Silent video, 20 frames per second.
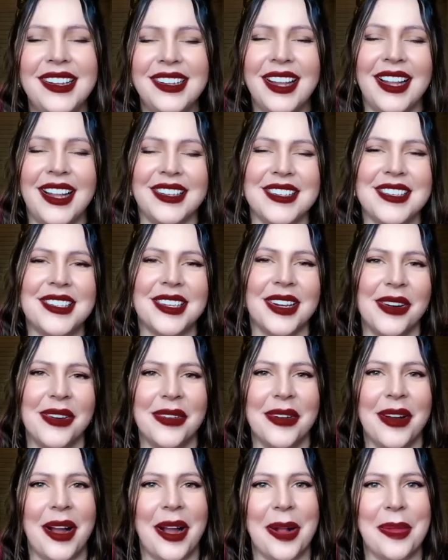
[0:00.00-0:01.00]
And
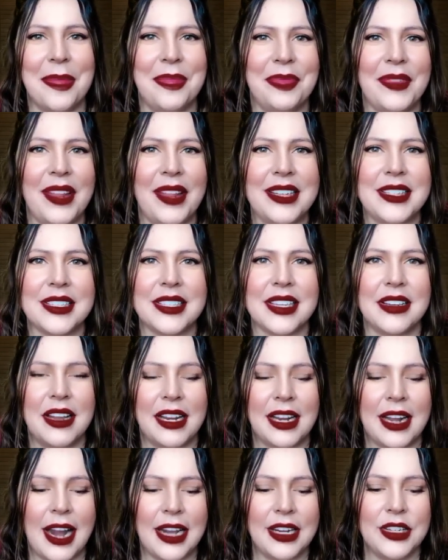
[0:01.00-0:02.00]
so it
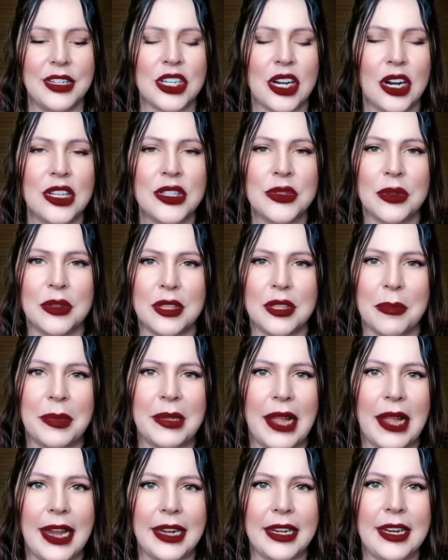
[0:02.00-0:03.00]
kind of starts with the
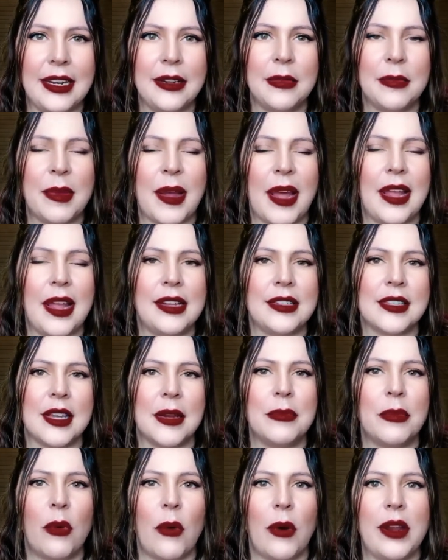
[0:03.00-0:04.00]
planning, but at
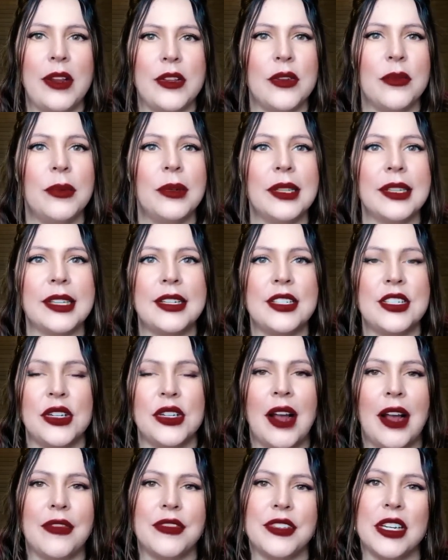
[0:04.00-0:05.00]
some point you really do
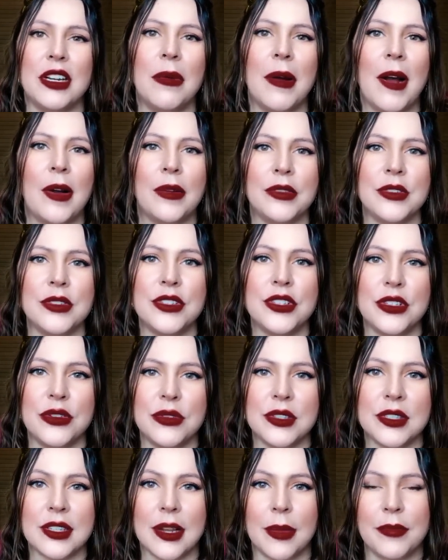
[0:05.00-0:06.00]
have to go out and do
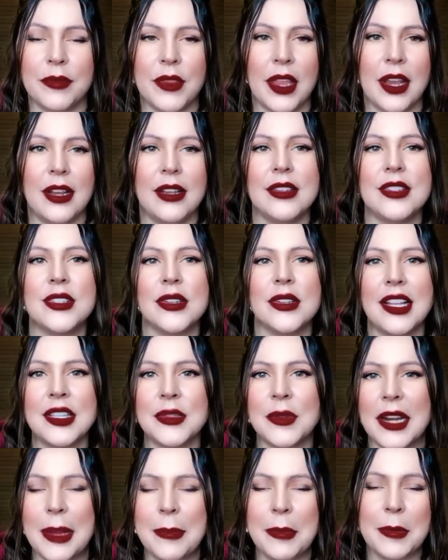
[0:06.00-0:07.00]
something. So that's
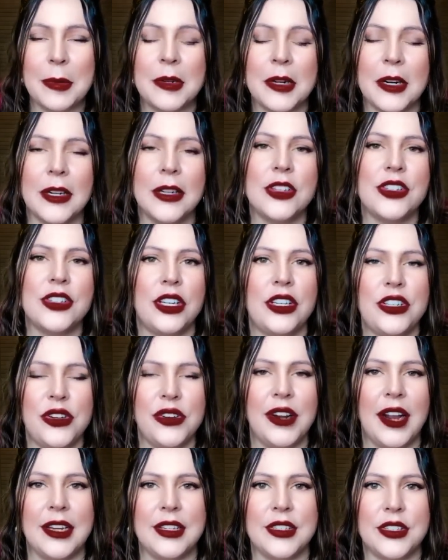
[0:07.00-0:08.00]
what I'm encouraging you
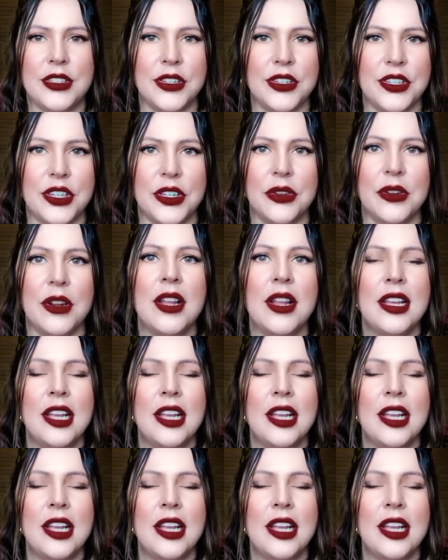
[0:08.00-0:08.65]
guys to do.